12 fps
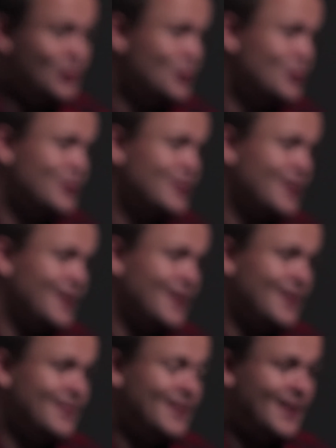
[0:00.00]
knew
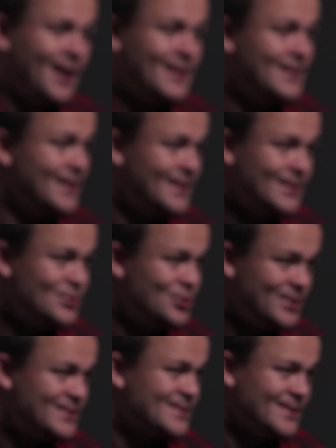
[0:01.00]
uh, that I needed
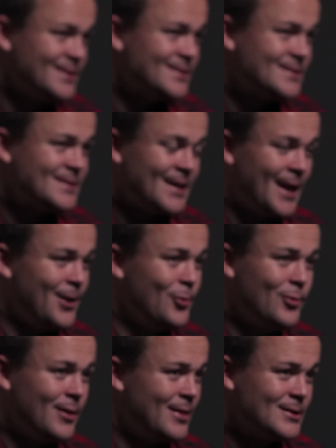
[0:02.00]
Jesus, and I
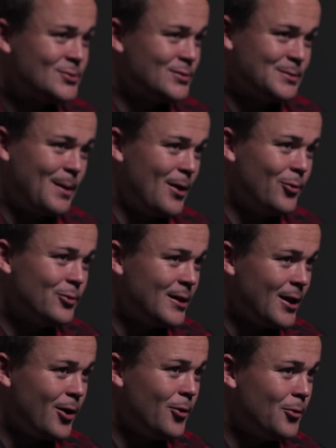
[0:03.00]
knew that this was my
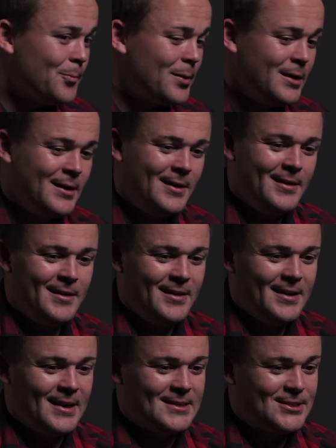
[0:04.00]
only hope.
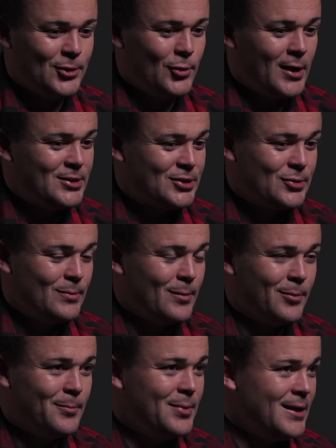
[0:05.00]
And so I just
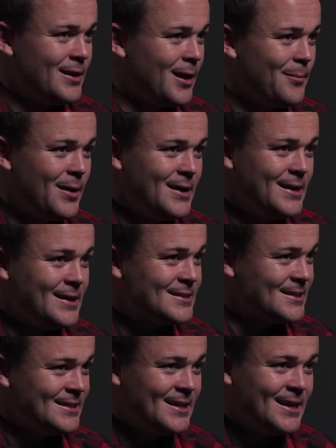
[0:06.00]
remember being on my
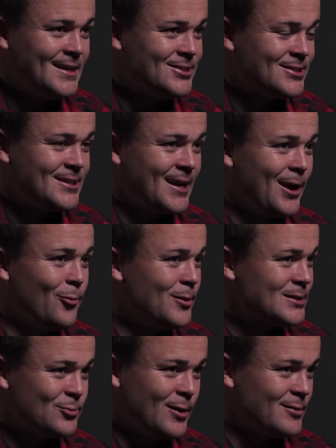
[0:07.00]
knees again, just like I
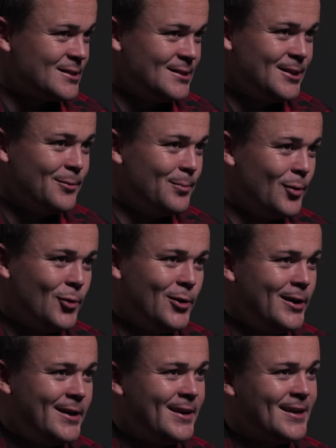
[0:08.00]
was when I was a little
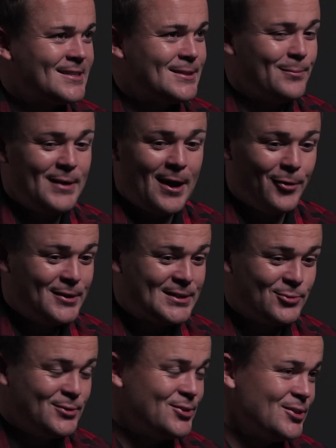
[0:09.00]
boy, except now
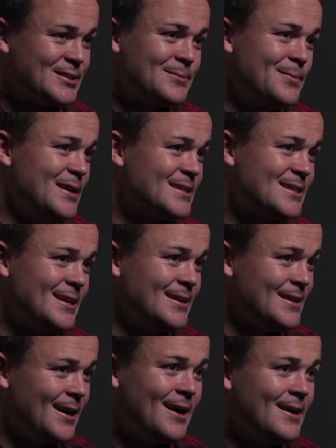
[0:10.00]
this was just me
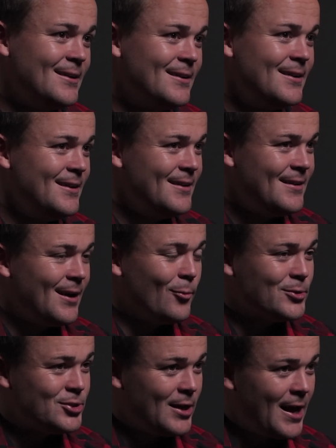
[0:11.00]
saying, God,
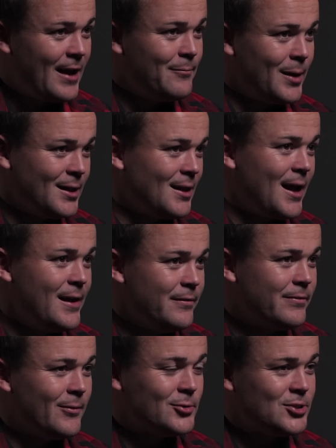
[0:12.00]
want you to have my
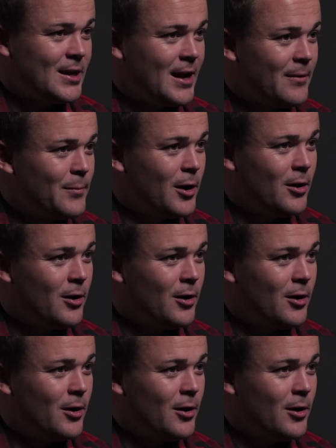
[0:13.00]
life. I want you to have